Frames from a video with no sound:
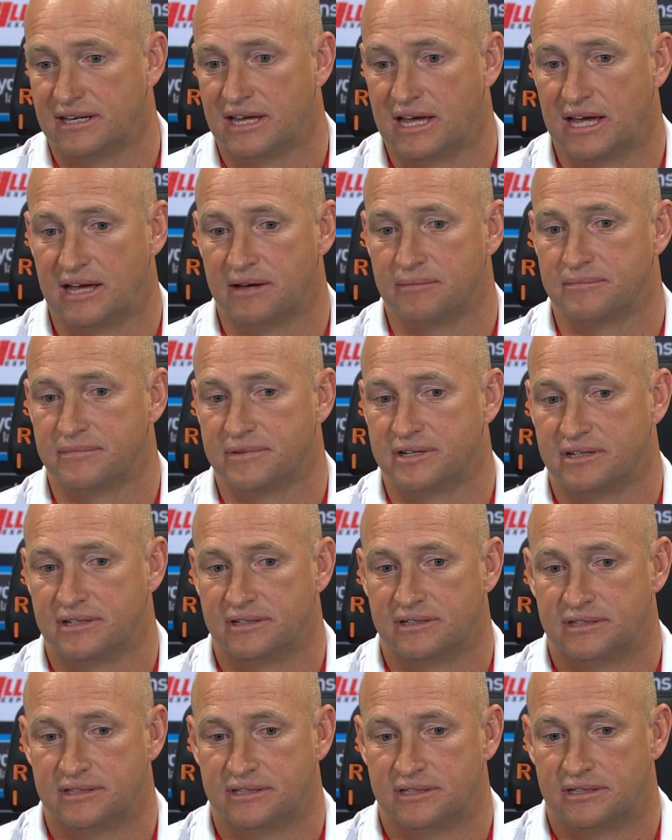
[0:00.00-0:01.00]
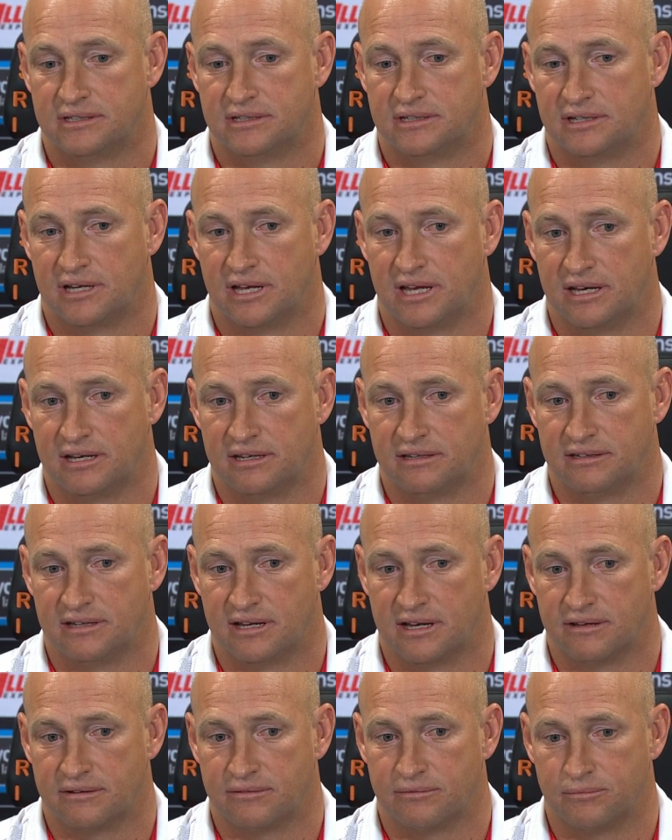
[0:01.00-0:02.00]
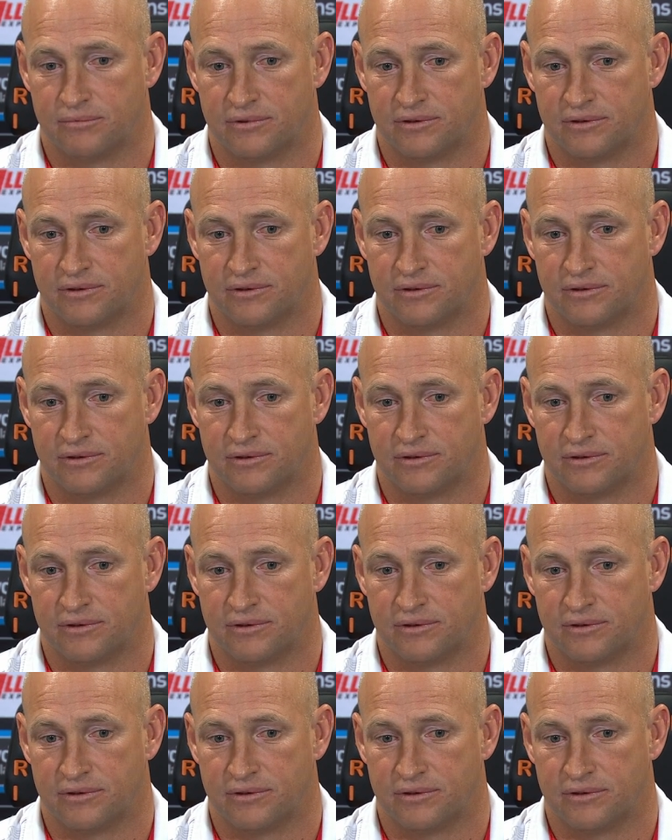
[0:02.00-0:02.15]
Um, and you know,